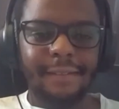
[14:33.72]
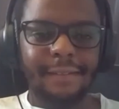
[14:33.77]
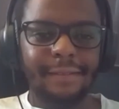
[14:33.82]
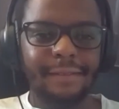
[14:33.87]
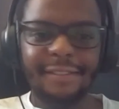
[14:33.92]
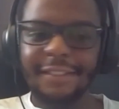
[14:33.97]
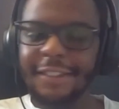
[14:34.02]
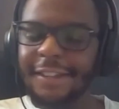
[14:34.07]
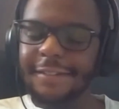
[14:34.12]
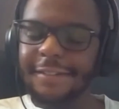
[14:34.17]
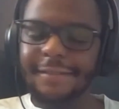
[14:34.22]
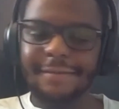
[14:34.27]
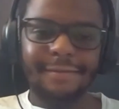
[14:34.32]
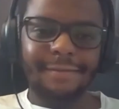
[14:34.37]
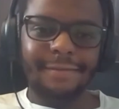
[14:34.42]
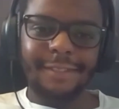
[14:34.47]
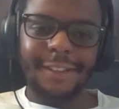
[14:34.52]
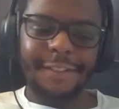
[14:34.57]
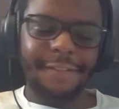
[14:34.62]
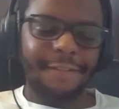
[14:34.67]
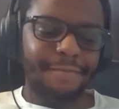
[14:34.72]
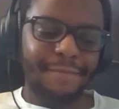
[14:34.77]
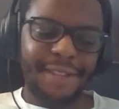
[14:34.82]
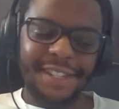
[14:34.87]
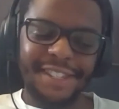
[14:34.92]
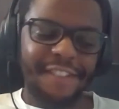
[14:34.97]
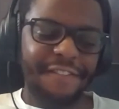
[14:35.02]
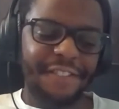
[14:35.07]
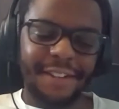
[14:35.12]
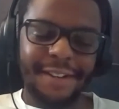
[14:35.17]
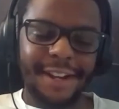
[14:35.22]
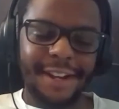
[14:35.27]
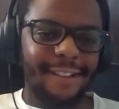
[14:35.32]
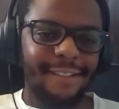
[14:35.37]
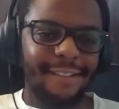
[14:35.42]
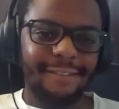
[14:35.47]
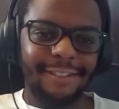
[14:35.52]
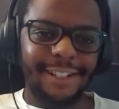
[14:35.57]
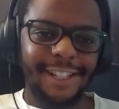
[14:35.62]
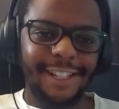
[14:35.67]
no, missed nothing that
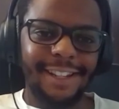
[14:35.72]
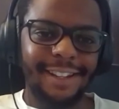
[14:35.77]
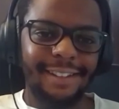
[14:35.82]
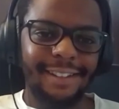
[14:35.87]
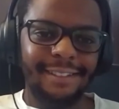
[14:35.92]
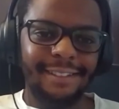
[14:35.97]
really.